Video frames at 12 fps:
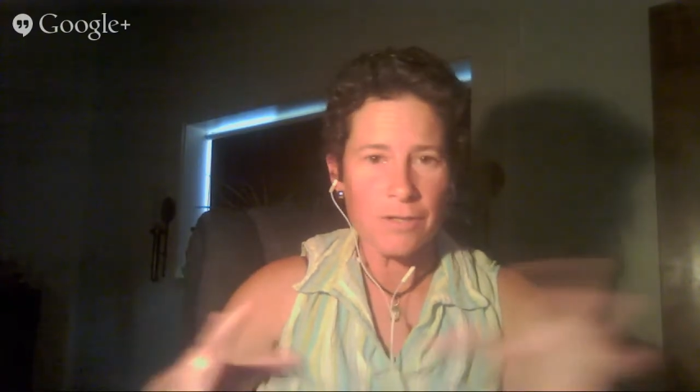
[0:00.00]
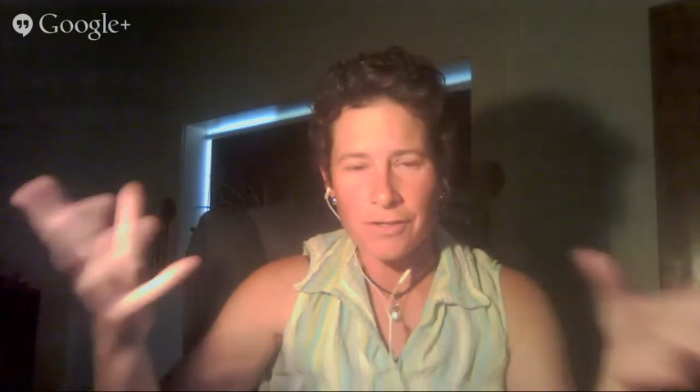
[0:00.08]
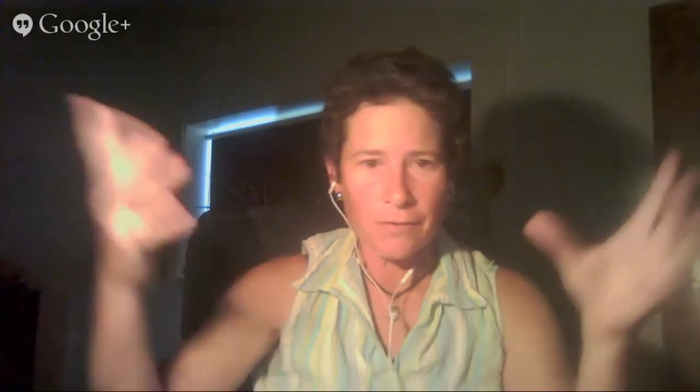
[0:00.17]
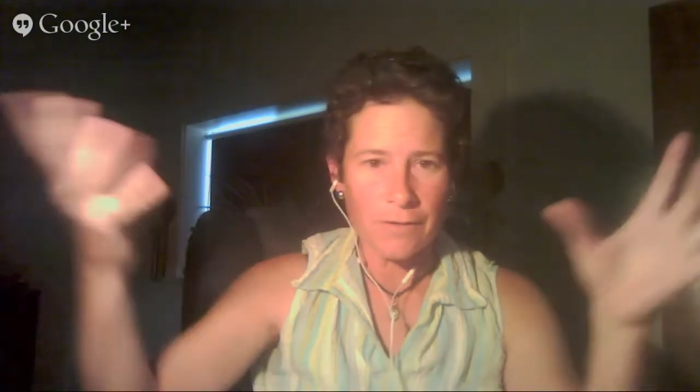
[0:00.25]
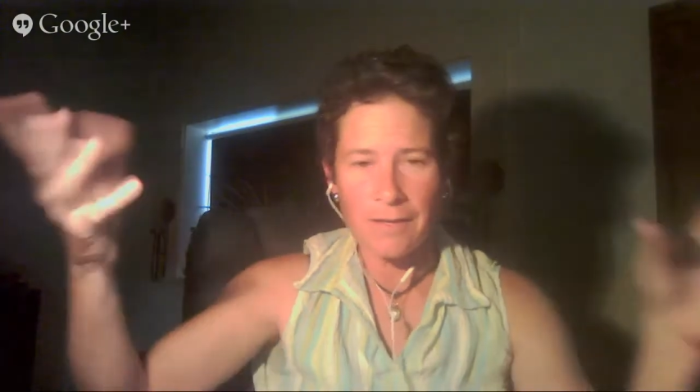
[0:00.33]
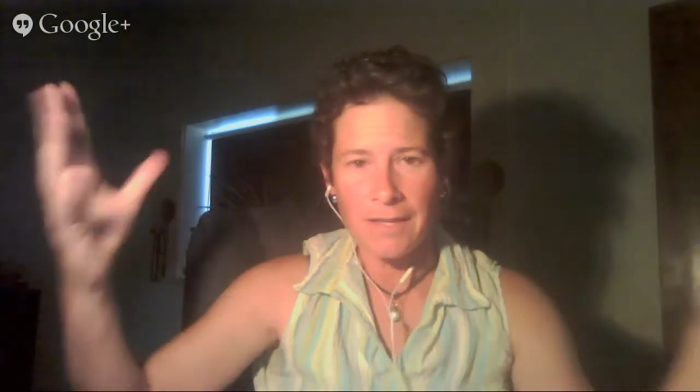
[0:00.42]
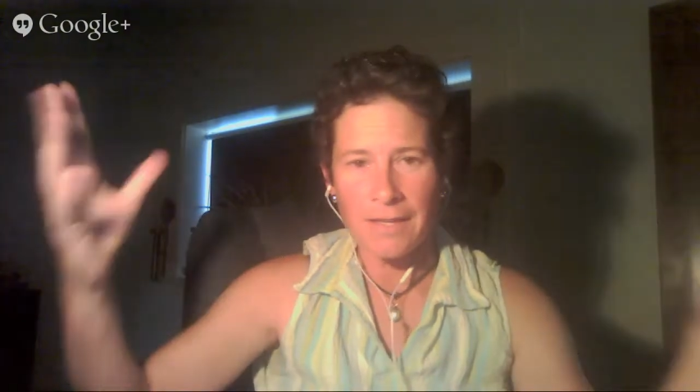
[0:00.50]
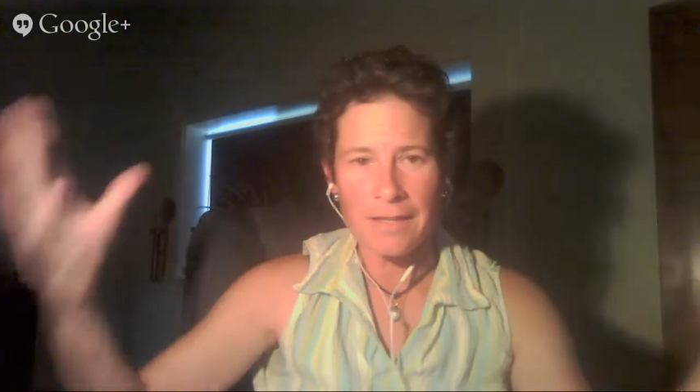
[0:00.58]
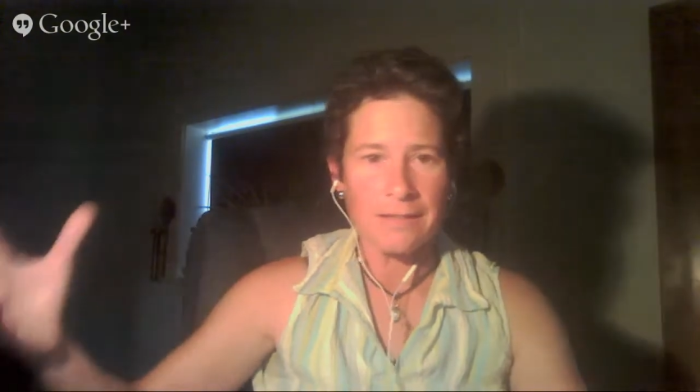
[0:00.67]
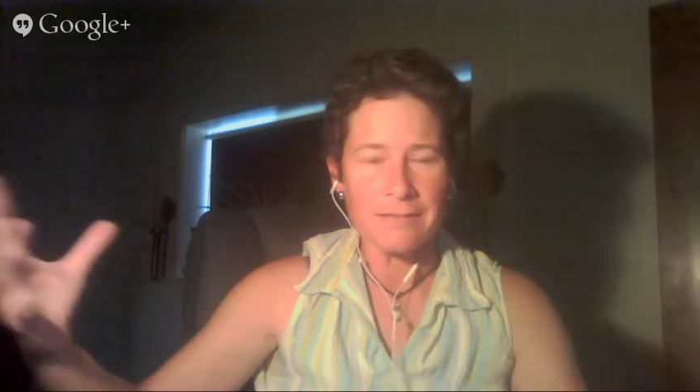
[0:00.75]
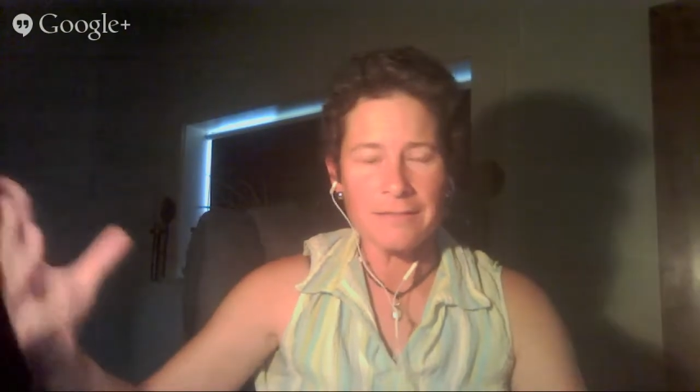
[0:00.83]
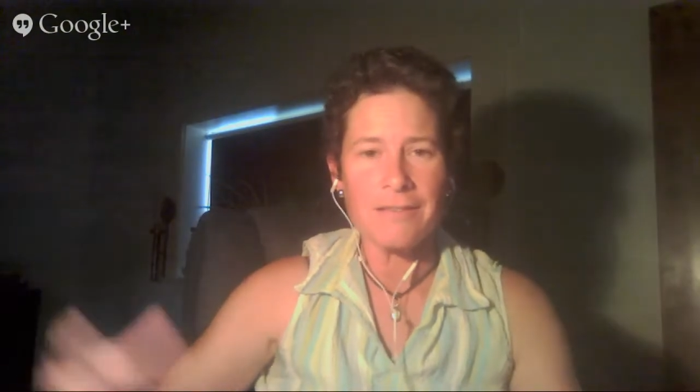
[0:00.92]
and all
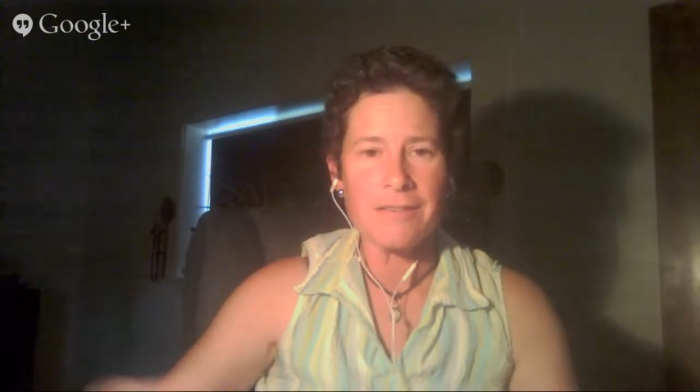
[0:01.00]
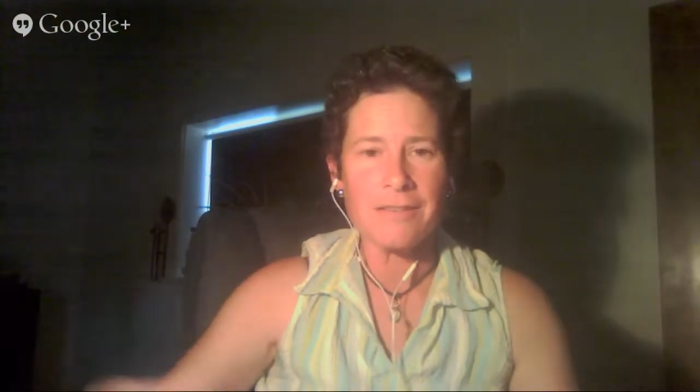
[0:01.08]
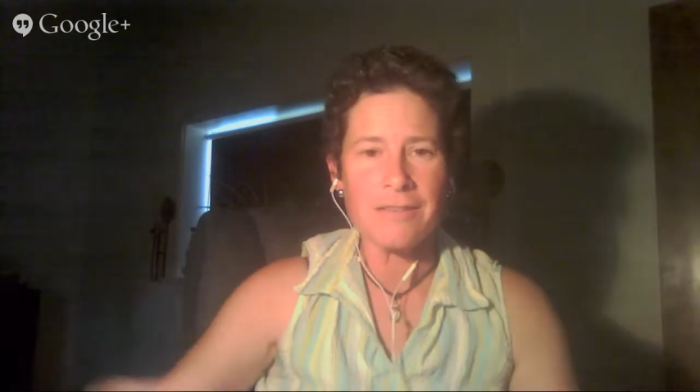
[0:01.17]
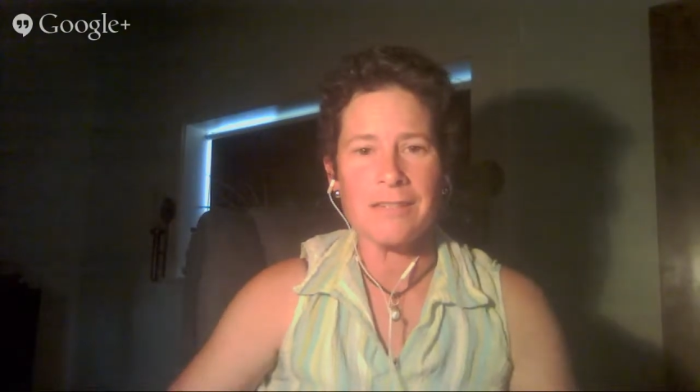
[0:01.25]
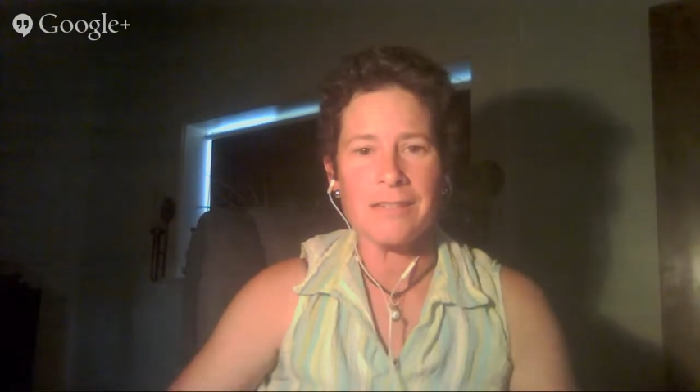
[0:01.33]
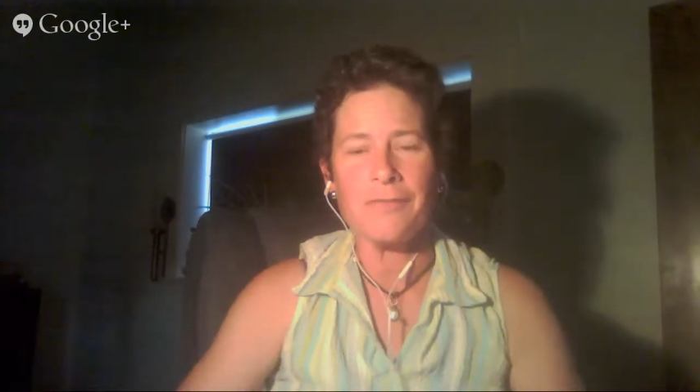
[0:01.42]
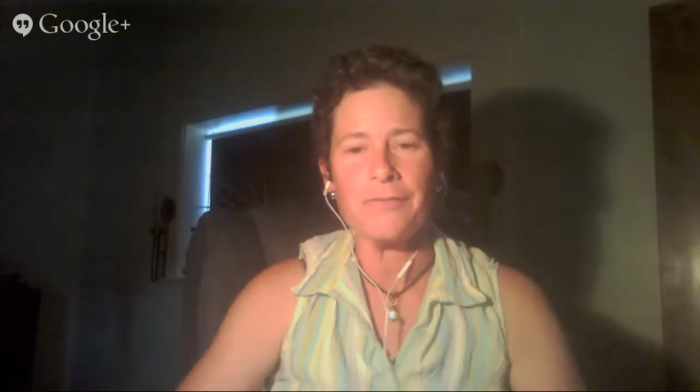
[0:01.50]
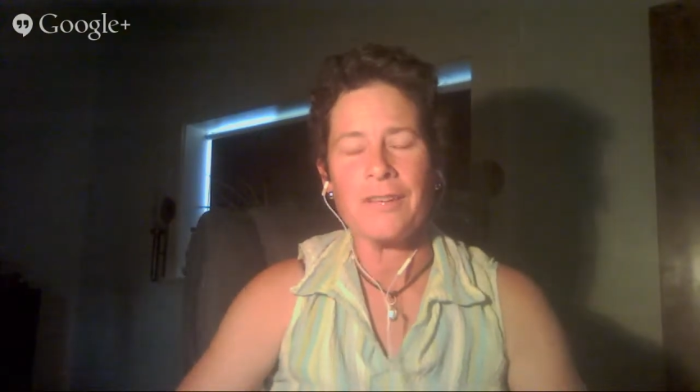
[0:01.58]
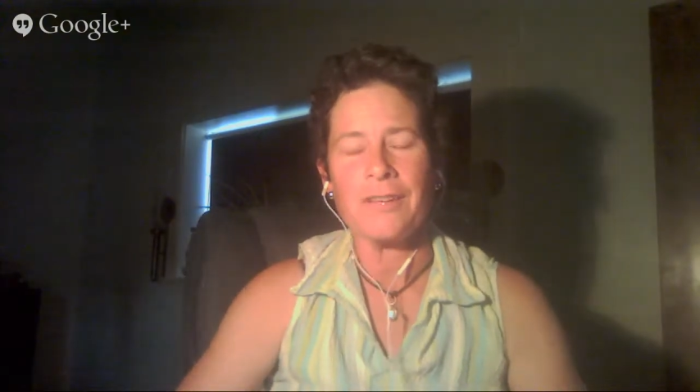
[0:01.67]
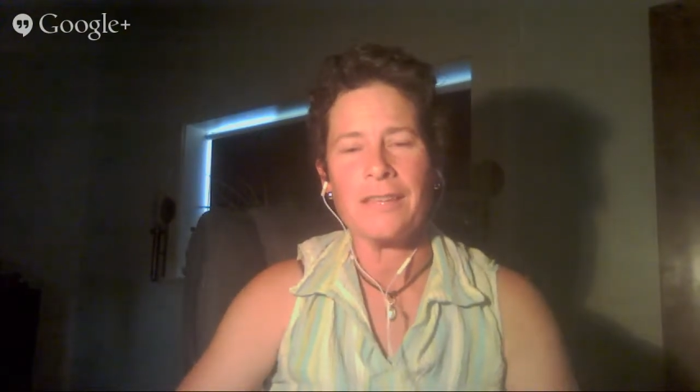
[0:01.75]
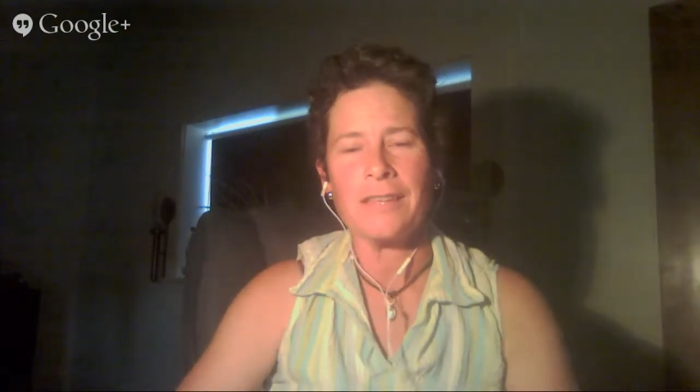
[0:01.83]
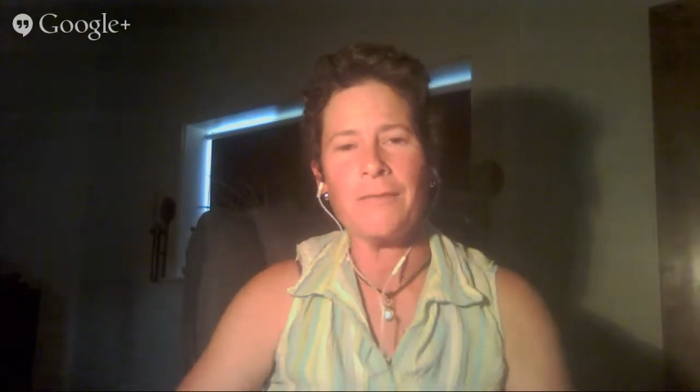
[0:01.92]
that stuff.
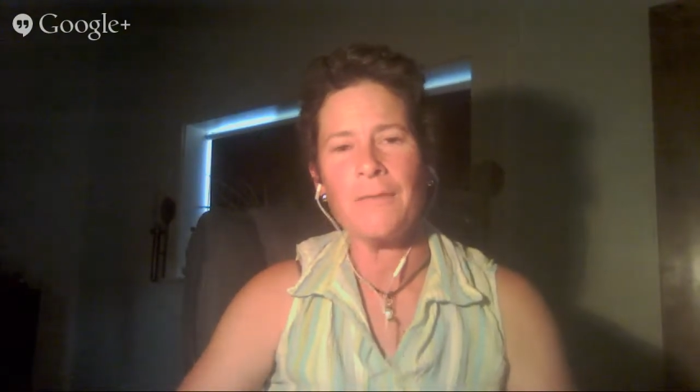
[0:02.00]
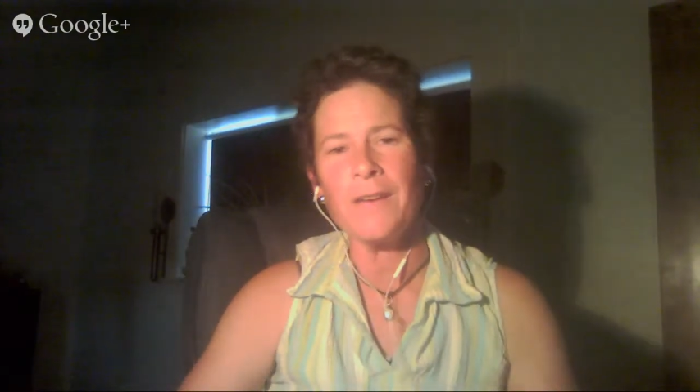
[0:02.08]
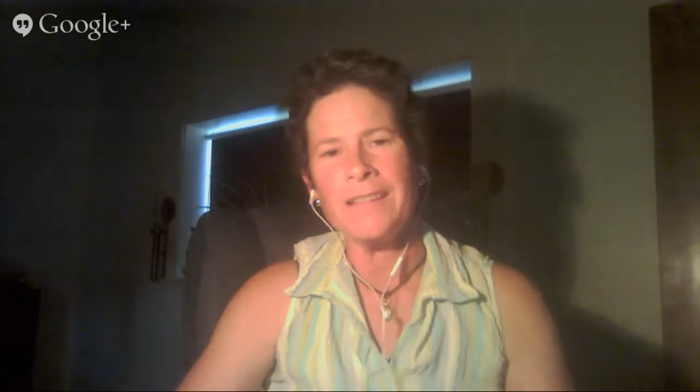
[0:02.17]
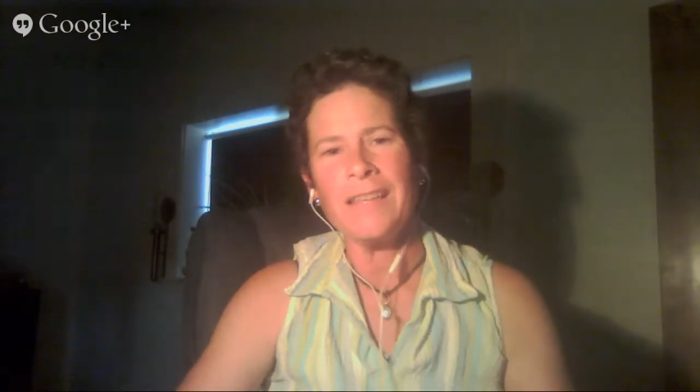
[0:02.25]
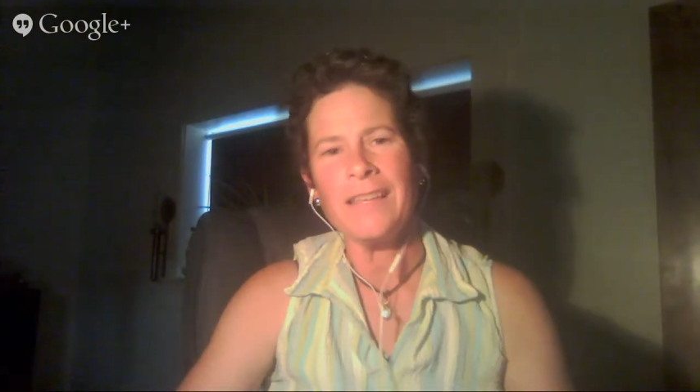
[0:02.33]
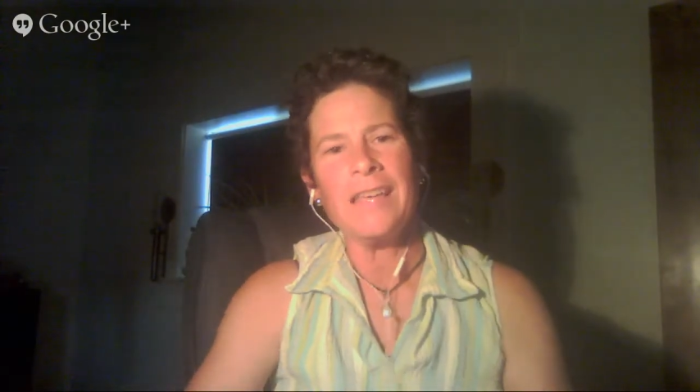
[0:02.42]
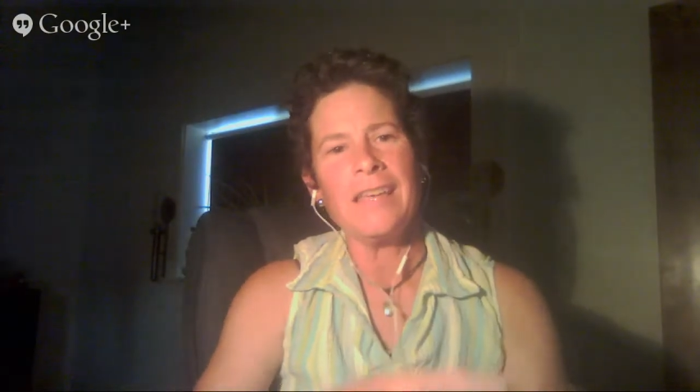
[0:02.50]
And I thought, well,